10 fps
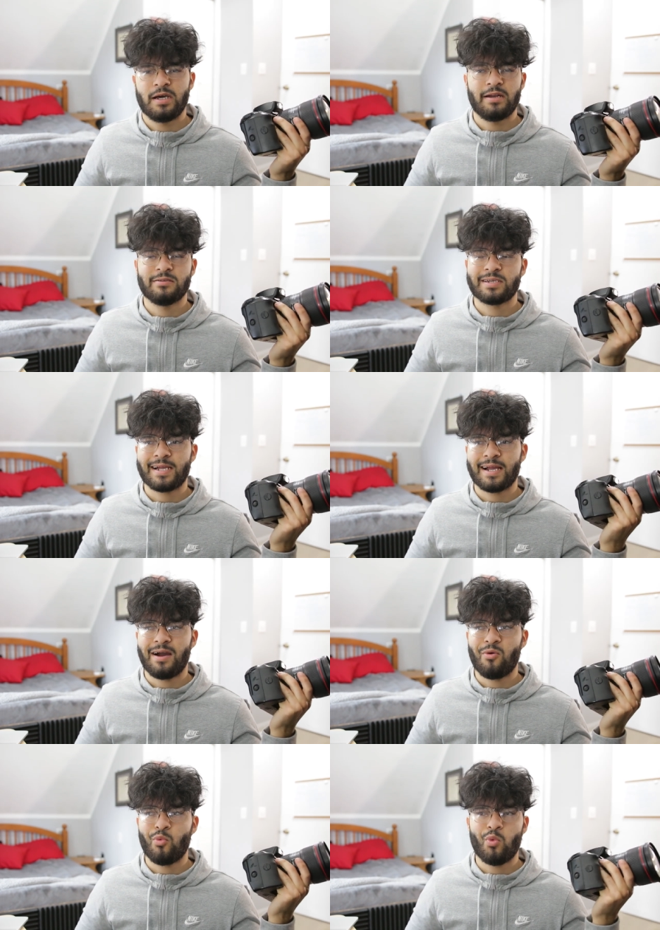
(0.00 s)
I don't think I
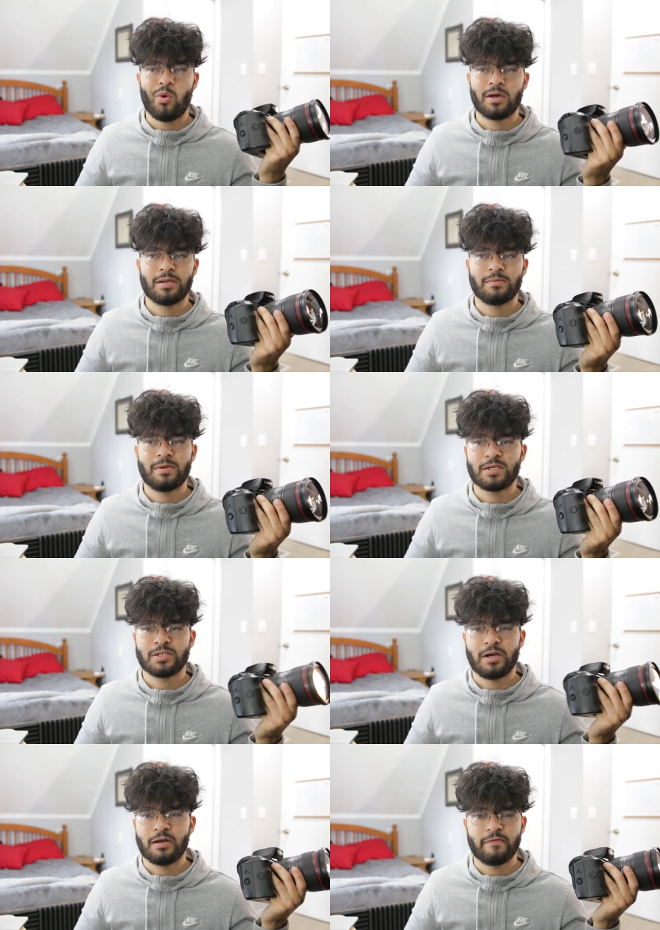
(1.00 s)
got one
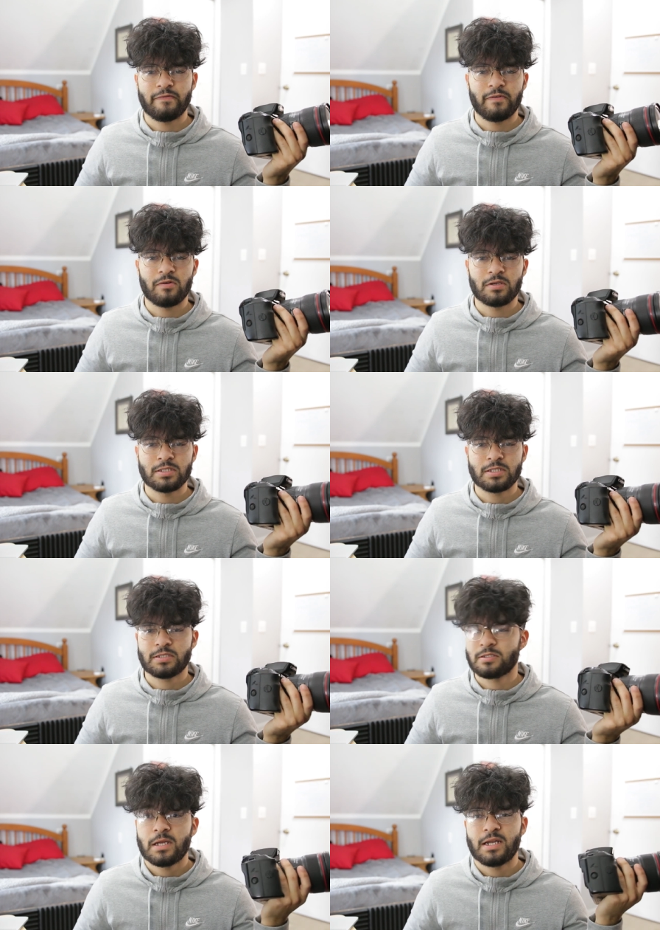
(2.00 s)
picture out of
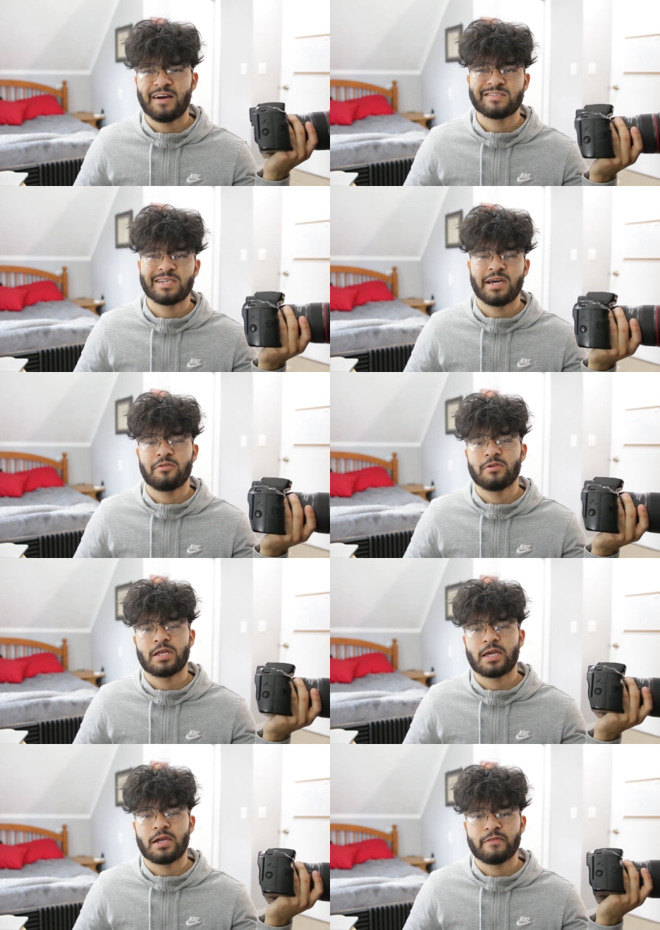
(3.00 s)
focus. And obviously I don't
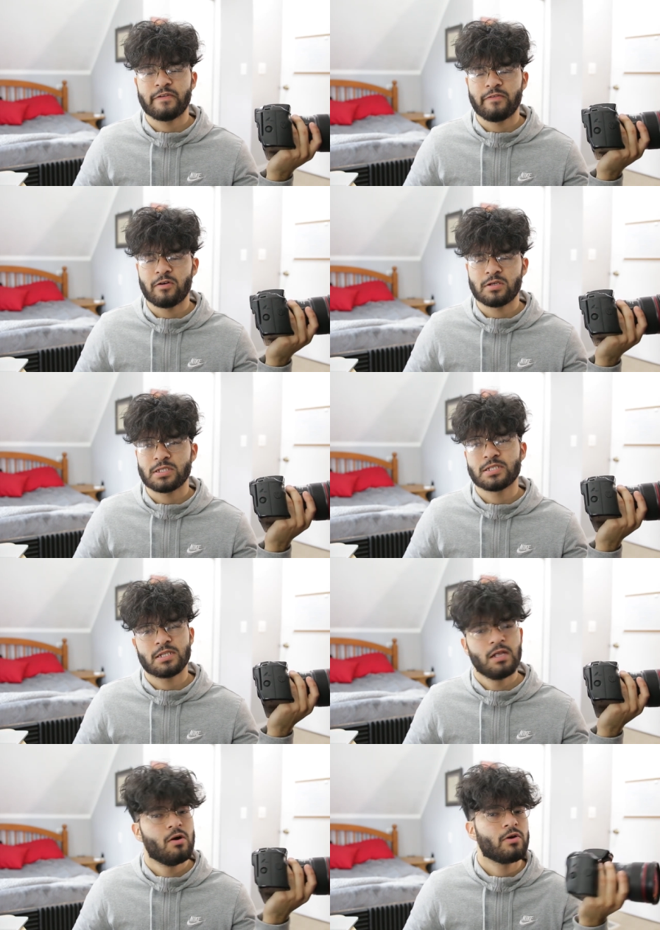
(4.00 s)
really care if it focuses
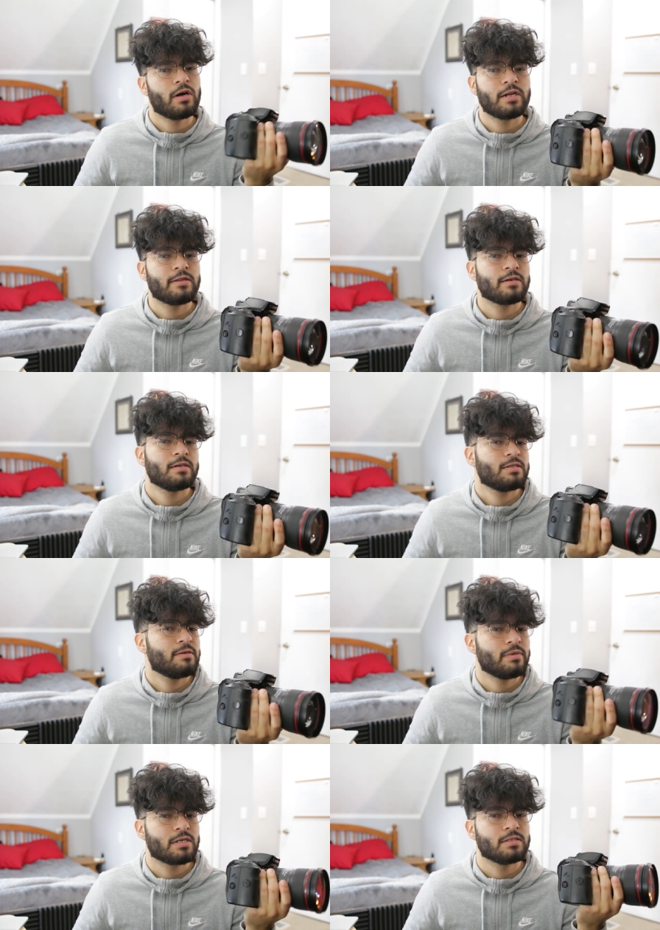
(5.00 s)
slower or anything like
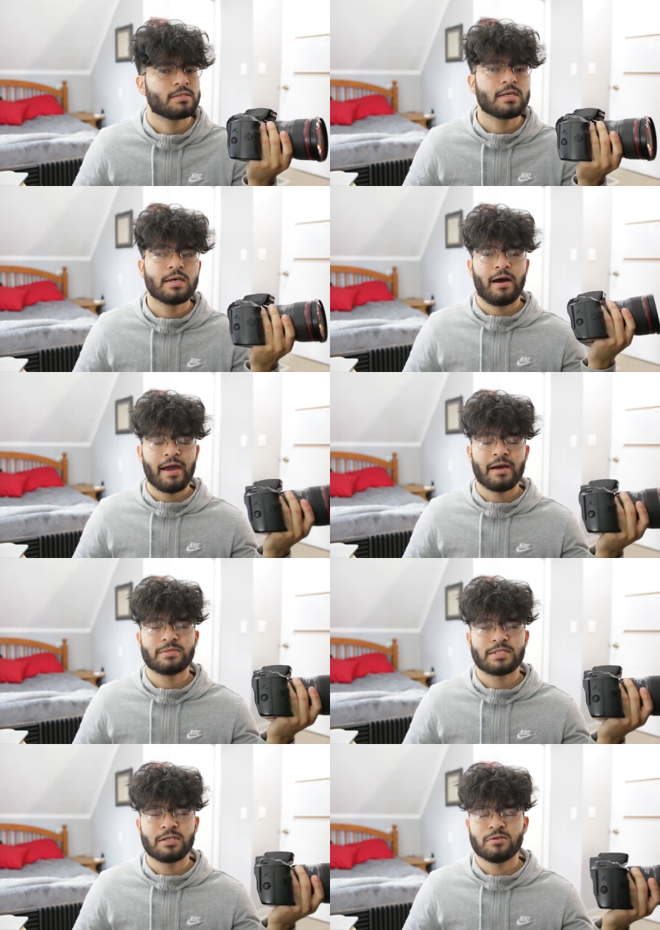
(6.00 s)
that because I
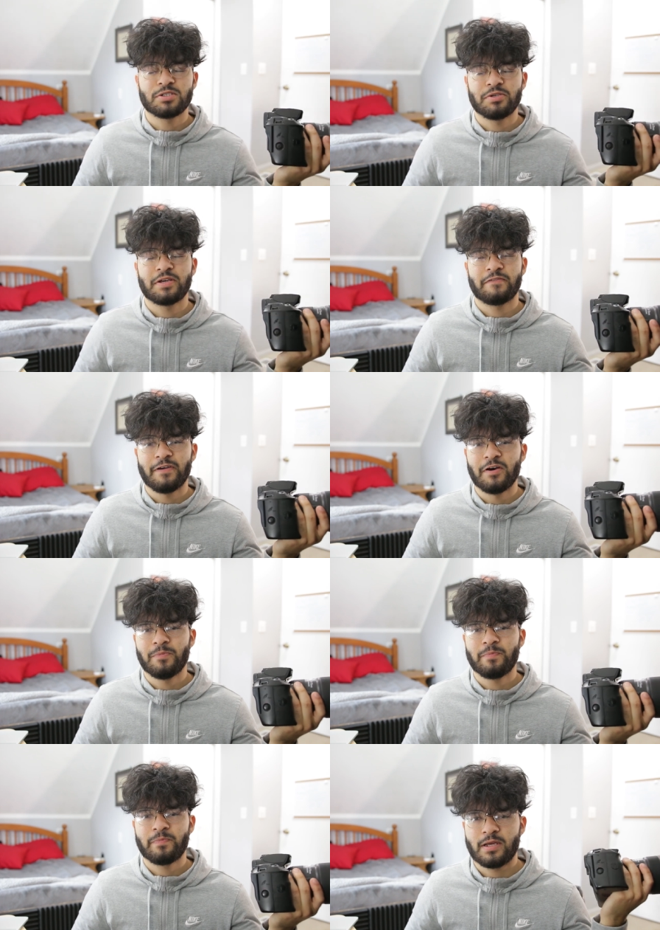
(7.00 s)
am still shooting
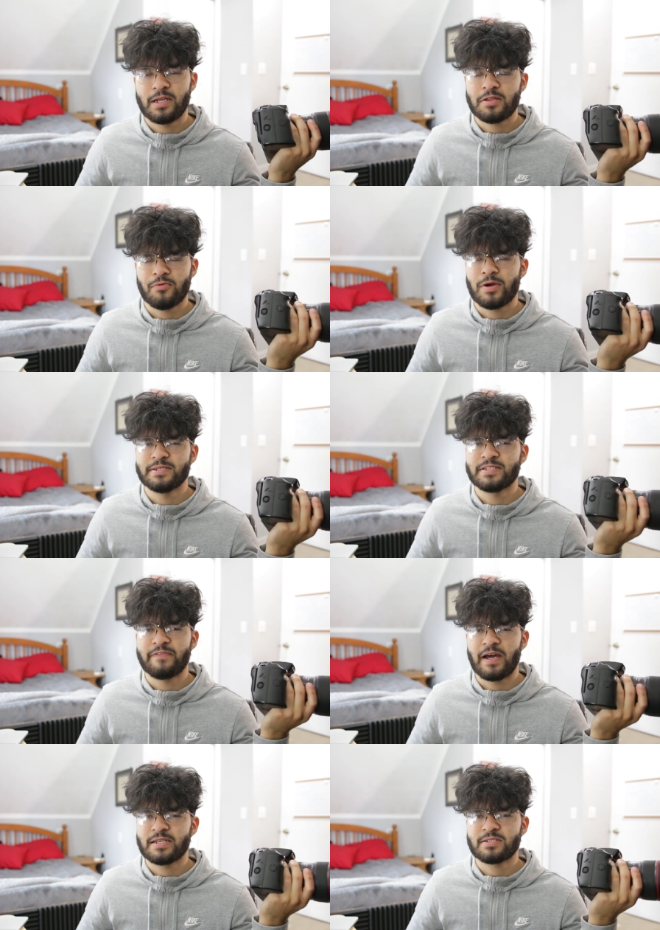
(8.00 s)
film. And either way it's
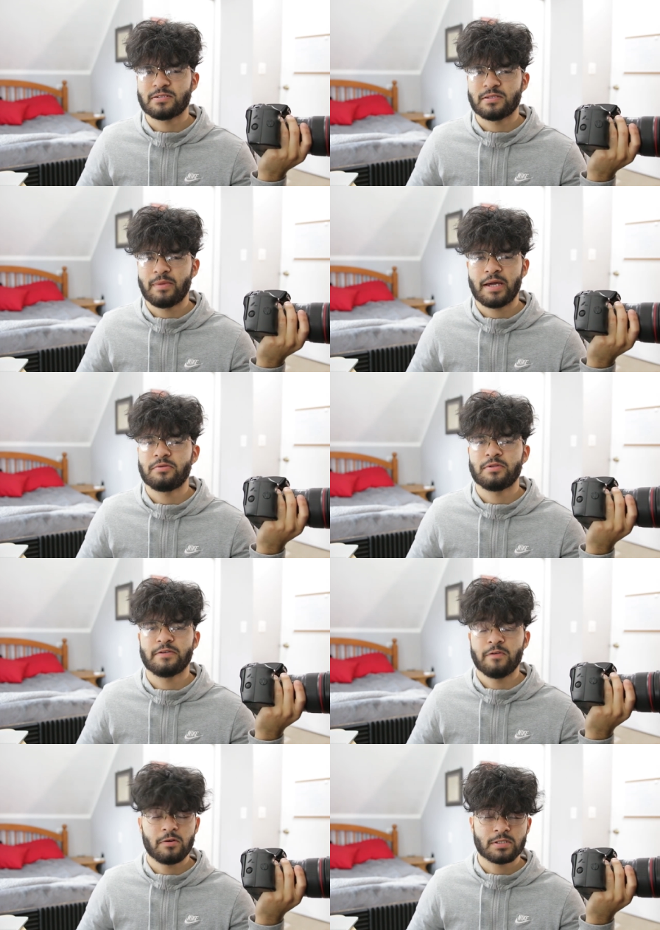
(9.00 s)
faster than manually
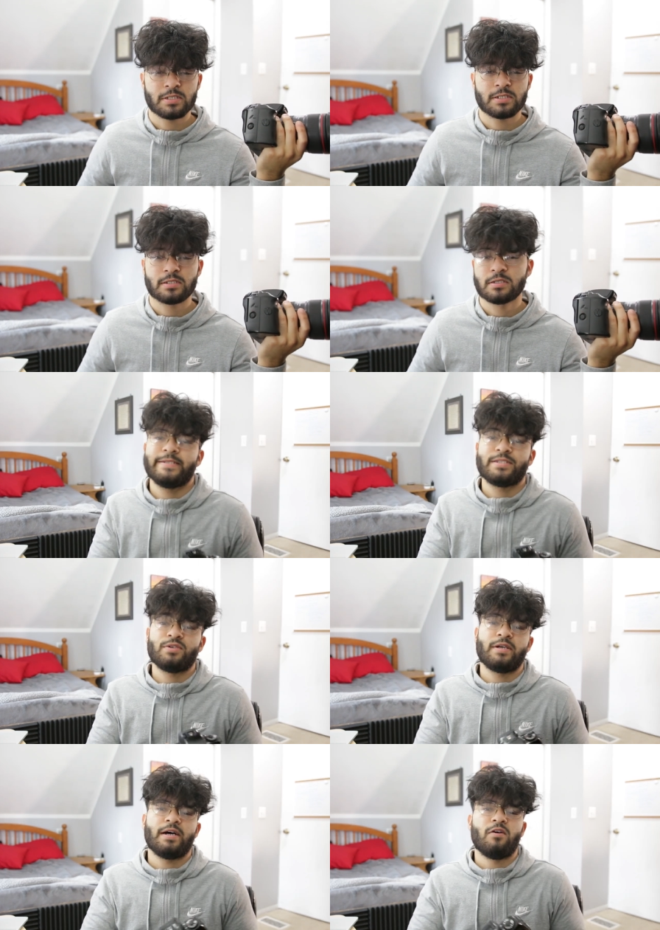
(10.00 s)
focusing.
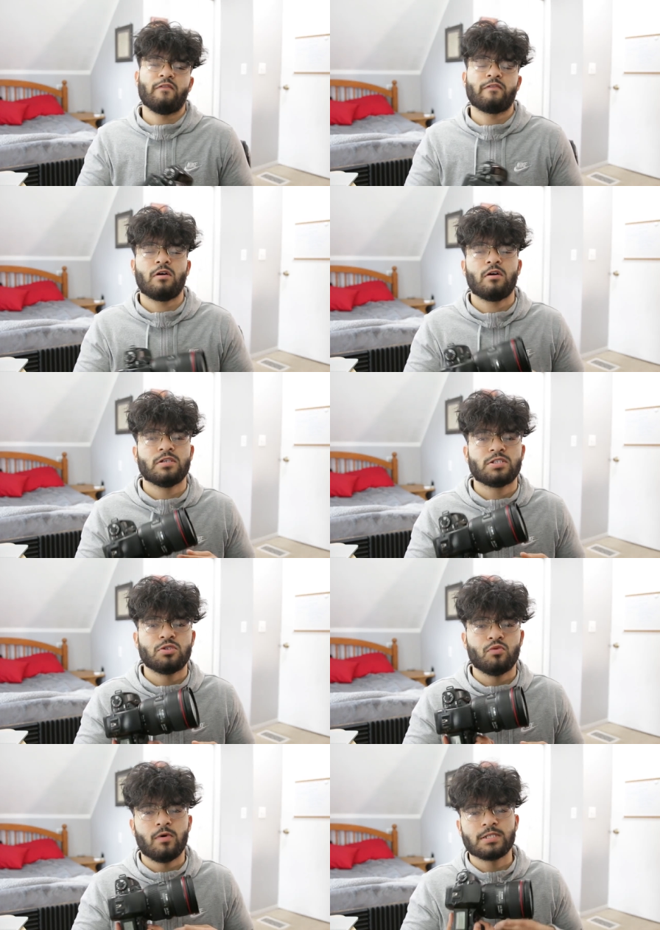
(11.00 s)
So yeah, overall the
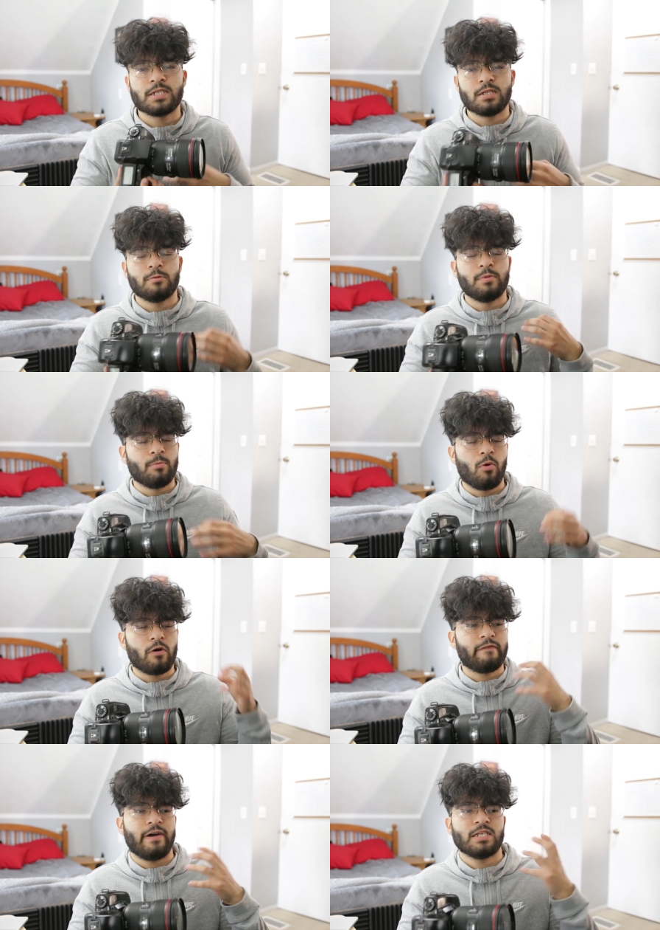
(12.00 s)
shoot was a little bit
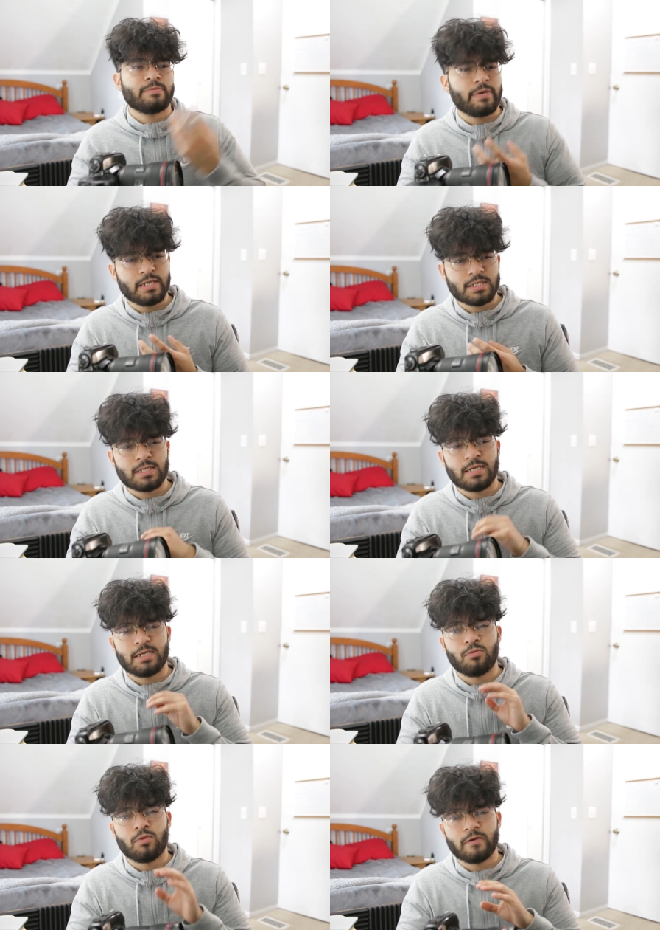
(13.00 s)
more fast paced than
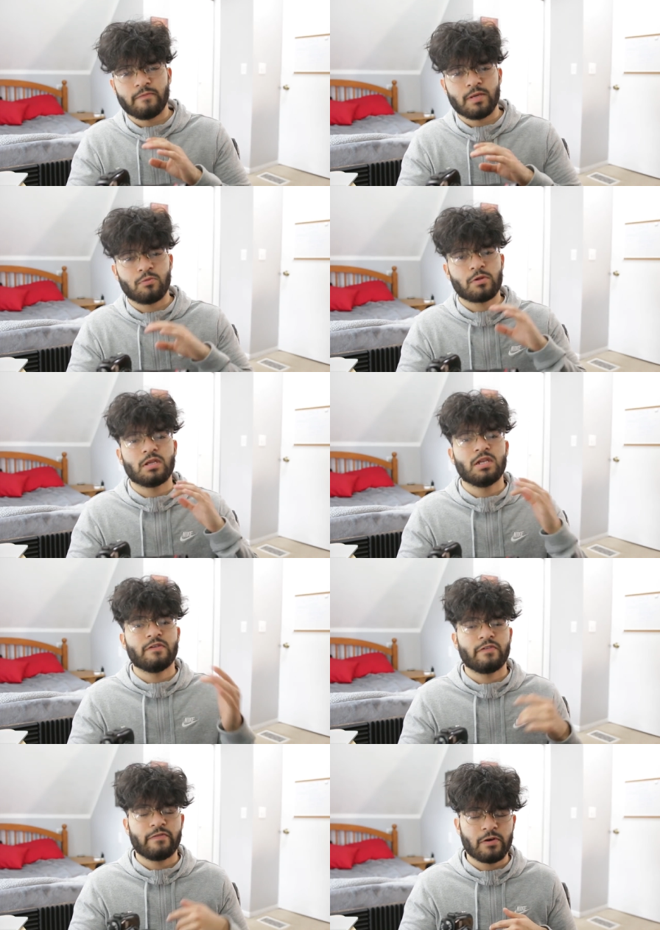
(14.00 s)
it would have been with a
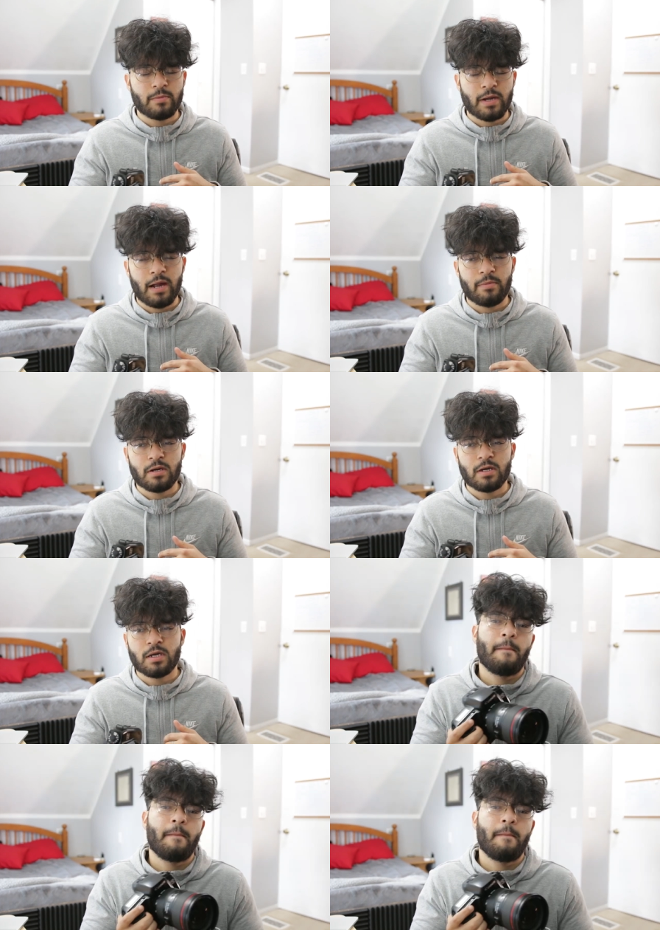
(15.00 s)
different film camera.